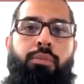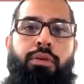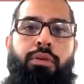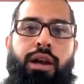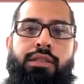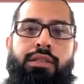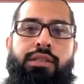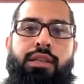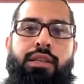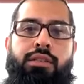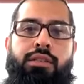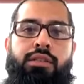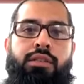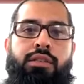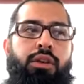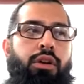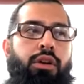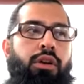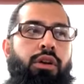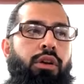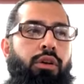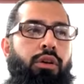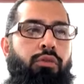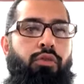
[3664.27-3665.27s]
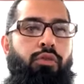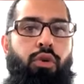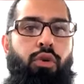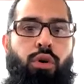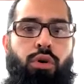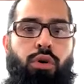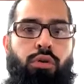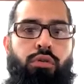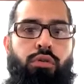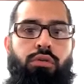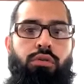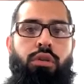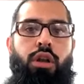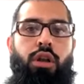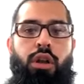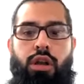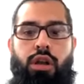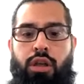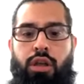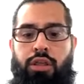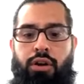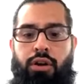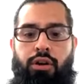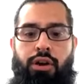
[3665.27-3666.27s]
presence, their role,
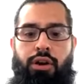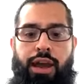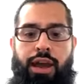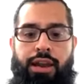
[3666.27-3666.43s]
their